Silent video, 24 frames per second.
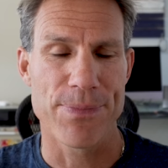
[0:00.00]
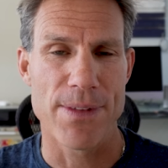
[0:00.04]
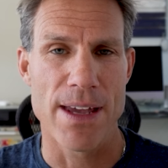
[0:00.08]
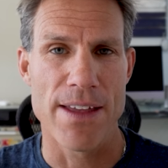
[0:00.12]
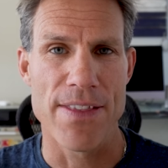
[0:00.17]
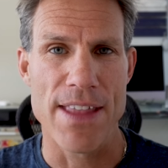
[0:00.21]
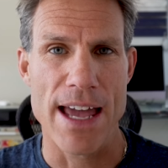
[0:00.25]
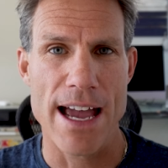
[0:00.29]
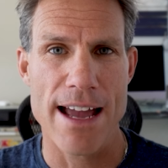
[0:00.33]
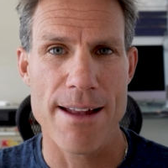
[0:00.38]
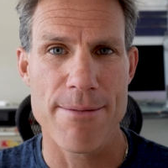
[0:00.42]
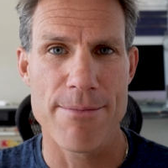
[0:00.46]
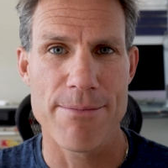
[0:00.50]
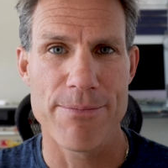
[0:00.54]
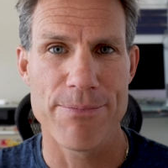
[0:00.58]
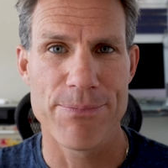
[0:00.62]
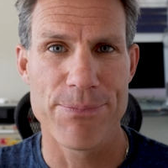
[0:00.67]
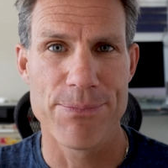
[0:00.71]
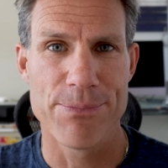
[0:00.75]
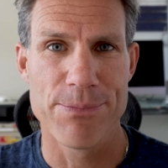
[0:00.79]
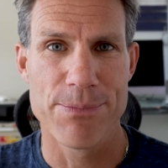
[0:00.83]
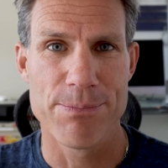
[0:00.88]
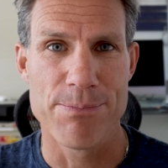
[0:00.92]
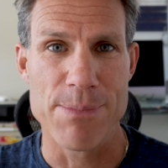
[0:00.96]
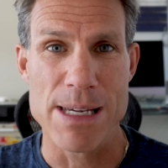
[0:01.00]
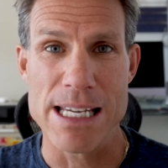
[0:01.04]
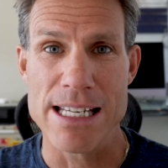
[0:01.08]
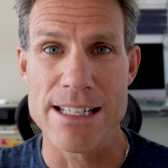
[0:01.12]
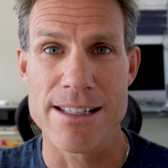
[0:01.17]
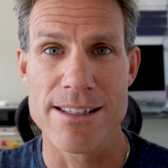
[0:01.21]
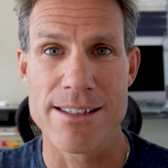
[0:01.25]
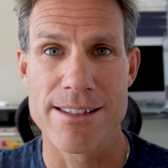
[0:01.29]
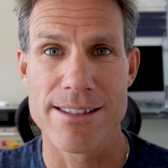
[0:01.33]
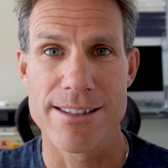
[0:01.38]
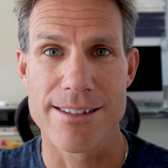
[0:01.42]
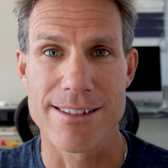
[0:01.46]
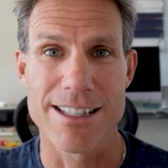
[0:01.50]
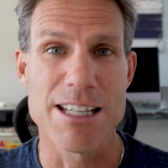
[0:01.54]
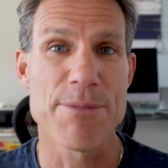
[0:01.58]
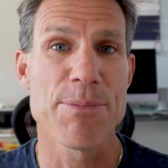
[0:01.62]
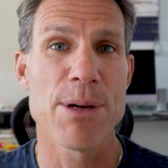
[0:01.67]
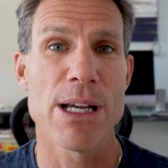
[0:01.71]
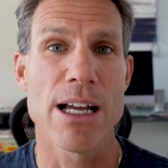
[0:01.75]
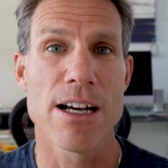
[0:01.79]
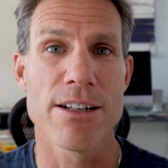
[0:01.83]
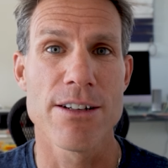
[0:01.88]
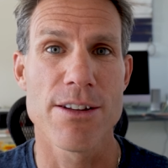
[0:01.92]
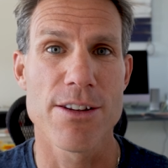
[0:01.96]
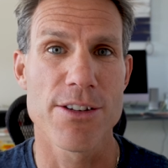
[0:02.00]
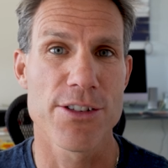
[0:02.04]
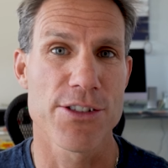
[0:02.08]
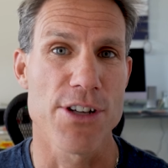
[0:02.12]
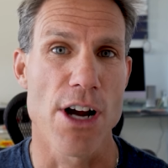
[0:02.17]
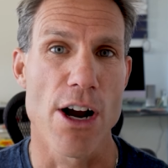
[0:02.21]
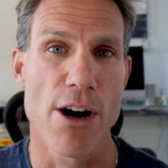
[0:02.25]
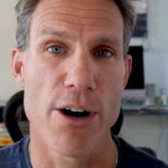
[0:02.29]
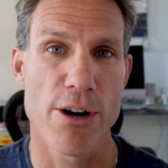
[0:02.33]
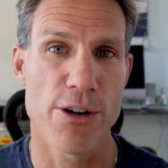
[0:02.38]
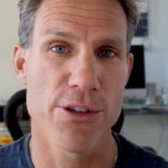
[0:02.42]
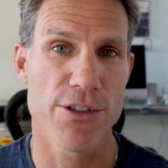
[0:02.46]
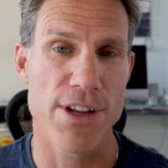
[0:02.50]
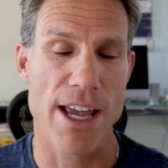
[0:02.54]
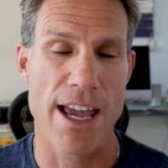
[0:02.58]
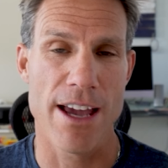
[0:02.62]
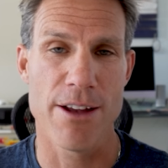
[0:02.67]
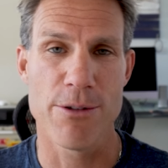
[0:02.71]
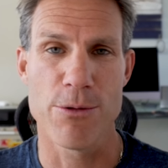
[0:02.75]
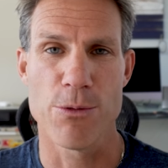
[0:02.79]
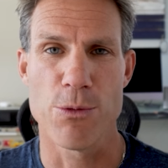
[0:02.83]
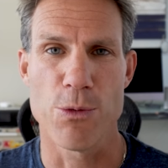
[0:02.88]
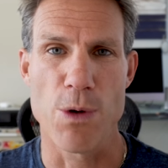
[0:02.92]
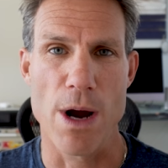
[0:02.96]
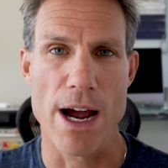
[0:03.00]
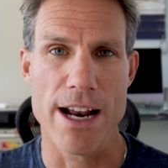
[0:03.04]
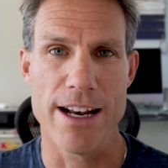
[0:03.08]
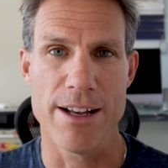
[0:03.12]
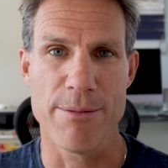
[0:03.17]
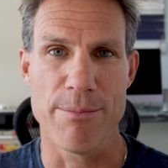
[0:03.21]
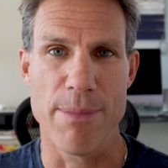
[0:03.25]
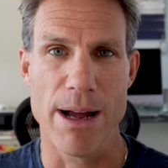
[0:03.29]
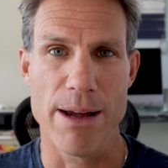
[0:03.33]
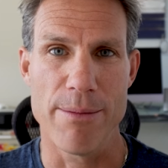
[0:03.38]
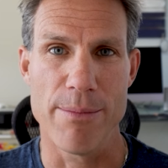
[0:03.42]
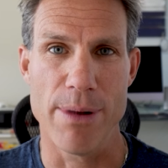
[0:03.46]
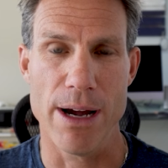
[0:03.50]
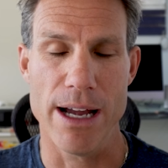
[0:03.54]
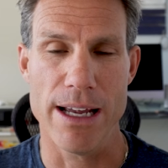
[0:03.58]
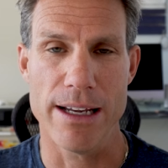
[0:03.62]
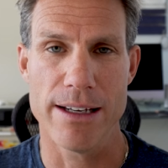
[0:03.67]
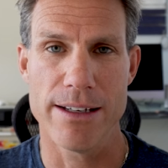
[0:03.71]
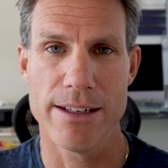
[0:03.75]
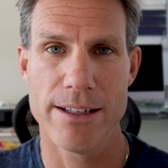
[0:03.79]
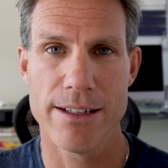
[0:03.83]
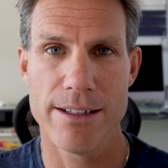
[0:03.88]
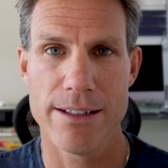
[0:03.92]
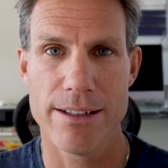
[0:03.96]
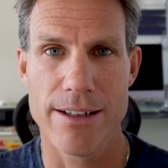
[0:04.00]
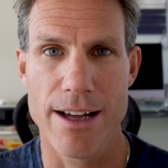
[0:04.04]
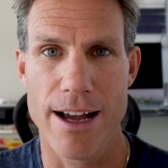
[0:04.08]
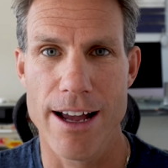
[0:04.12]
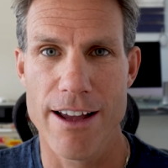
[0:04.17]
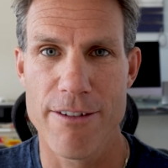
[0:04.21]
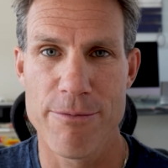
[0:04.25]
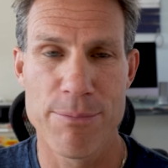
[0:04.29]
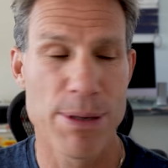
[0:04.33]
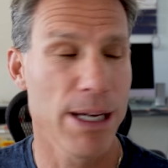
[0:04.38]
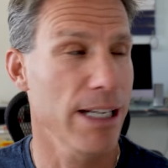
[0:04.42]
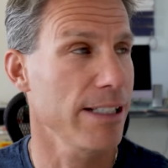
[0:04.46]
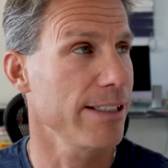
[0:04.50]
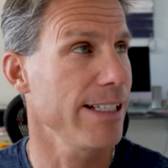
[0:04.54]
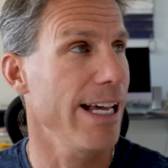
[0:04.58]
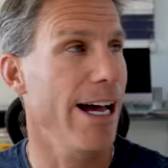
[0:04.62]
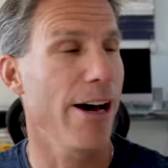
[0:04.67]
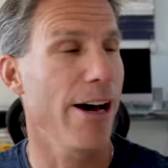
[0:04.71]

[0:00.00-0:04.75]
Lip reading: And that means sleeping under the stars and riding my bike. I've picked